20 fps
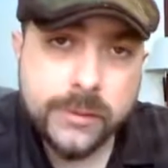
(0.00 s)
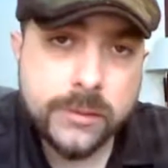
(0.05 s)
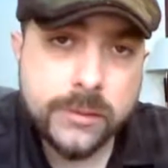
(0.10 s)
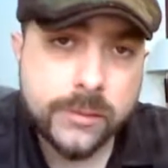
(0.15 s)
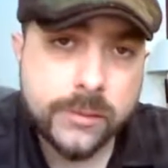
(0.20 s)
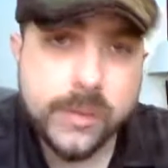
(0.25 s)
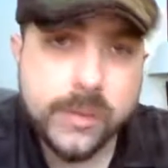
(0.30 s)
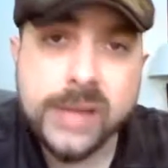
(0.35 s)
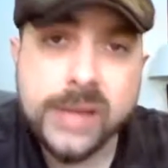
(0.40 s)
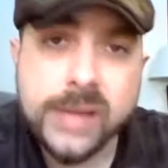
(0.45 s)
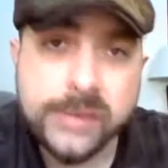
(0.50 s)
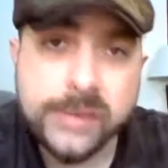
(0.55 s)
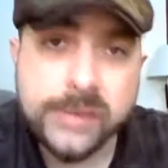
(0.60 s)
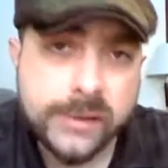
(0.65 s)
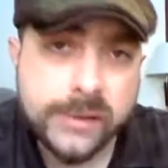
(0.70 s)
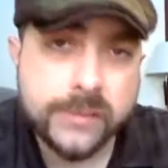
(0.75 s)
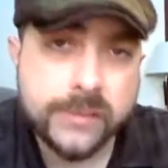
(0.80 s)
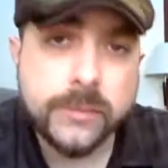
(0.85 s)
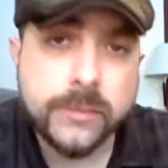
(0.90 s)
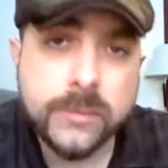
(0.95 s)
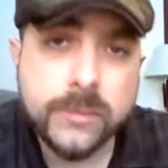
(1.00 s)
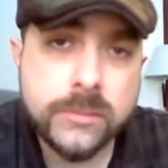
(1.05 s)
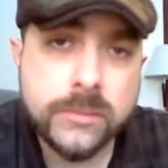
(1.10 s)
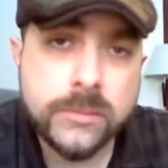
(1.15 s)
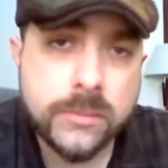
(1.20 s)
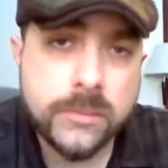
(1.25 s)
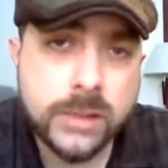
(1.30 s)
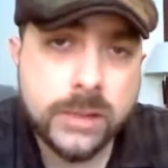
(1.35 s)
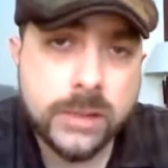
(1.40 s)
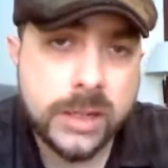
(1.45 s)
through atheism.
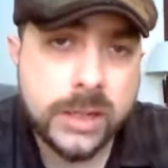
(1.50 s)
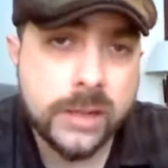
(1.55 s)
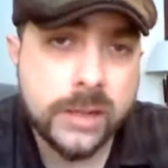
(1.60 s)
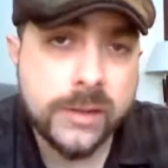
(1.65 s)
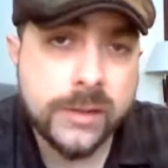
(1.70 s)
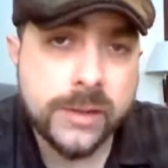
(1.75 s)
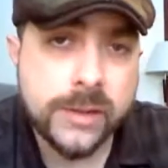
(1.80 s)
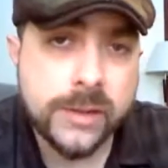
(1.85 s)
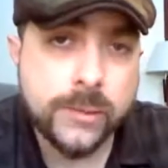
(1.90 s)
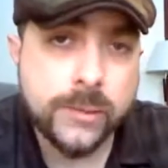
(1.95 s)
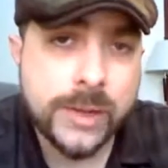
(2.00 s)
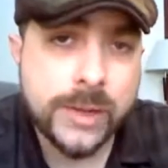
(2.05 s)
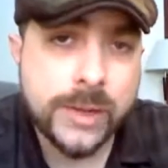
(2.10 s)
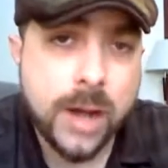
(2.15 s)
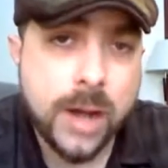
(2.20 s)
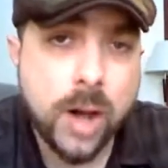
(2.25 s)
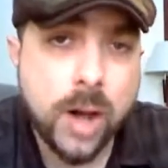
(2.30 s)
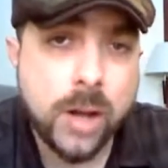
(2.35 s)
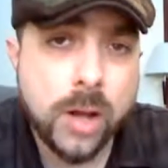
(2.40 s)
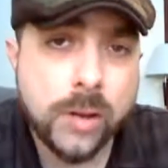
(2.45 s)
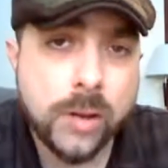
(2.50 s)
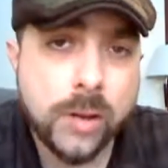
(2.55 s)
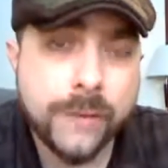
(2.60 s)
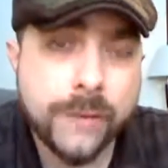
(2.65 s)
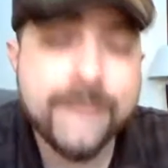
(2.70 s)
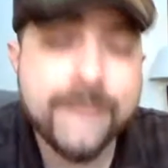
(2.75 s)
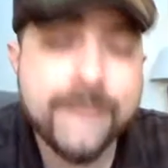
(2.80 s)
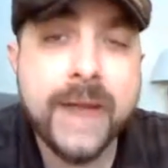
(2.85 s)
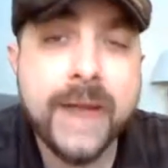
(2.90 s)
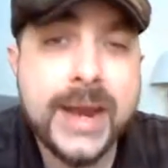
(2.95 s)
You know, that we all
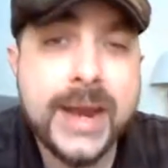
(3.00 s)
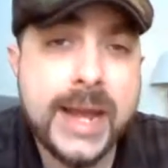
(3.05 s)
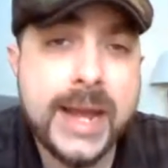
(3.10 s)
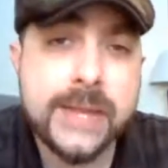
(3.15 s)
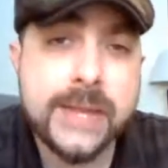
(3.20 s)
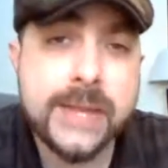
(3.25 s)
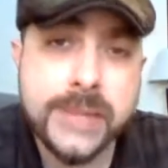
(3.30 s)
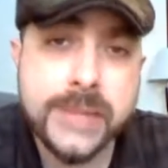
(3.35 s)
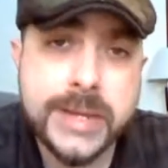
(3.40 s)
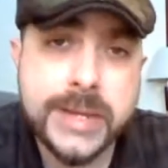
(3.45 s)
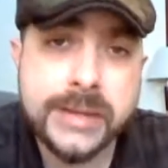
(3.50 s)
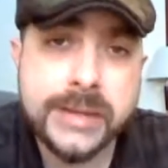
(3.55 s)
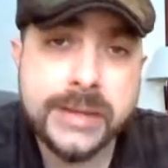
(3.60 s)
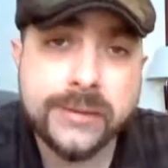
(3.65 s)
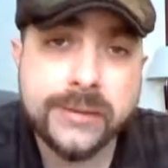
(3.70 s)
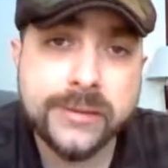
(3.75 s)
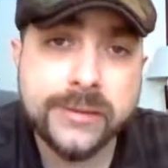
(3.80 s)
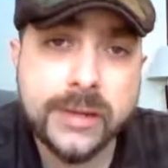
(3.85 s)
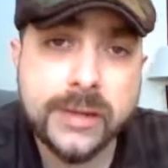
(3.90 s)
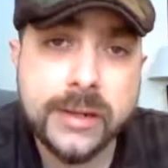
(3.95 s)
are finite beings,